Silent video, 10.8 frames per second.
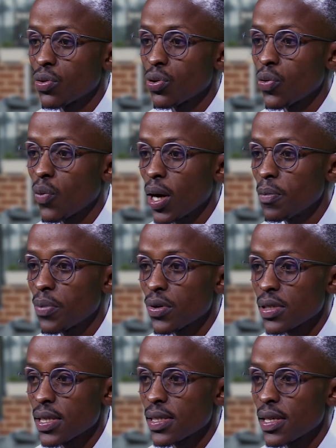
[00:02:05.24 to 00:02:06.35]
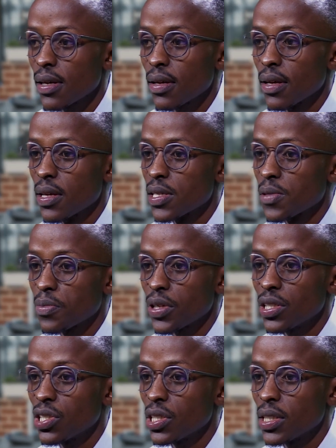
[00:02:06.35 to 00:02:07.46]
which include word processing,
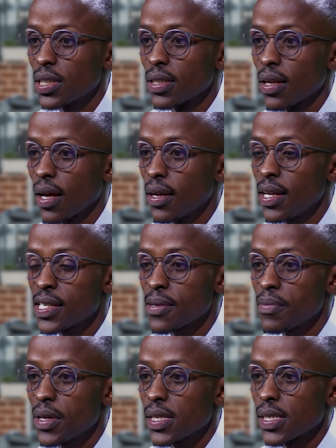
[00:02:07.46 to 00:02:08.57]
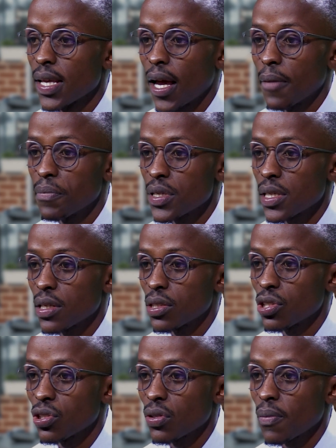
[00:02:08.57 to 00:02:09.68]
spreadsheet, database, and
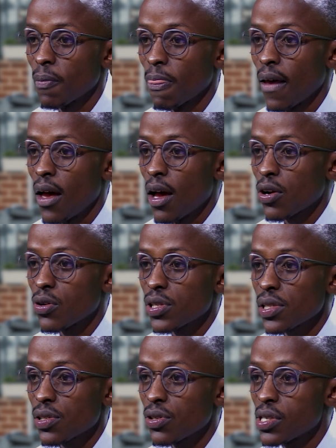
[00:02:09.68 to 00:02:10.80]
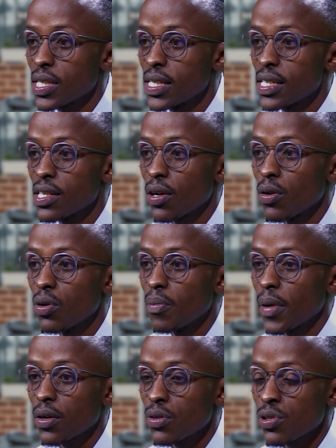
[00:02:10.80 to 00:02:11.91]
presentation. Courses content
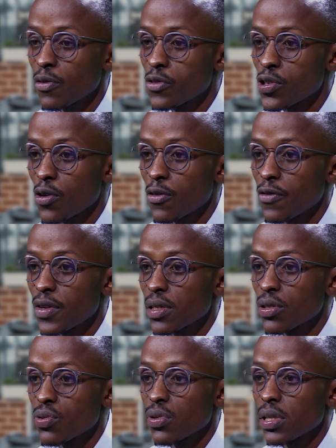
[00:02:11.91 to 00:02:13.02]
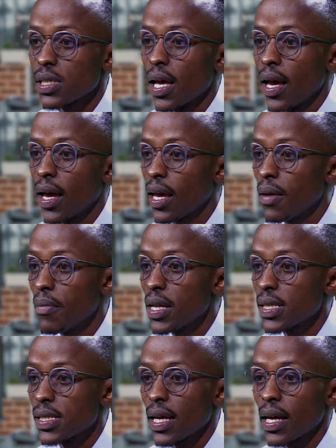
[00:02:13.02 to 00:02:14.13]
include Microsoft Office tools,
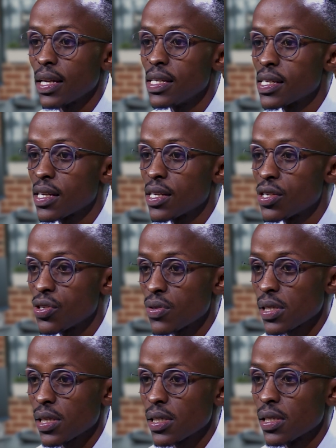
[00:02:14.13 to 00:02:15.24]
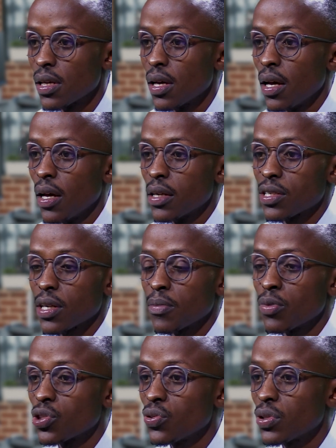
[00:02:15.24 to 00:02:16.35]
emails, and internet usage,
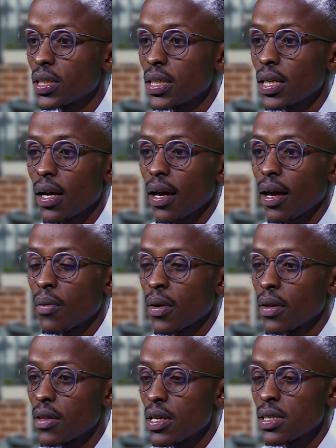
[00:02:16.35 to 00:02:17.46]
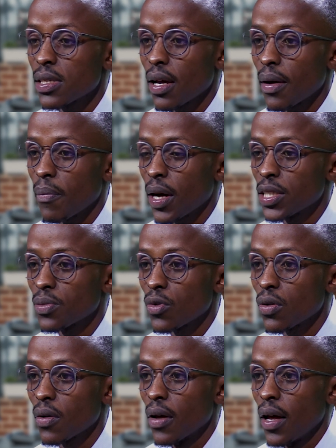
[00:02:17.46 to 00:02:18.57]
troubleshooting, and this much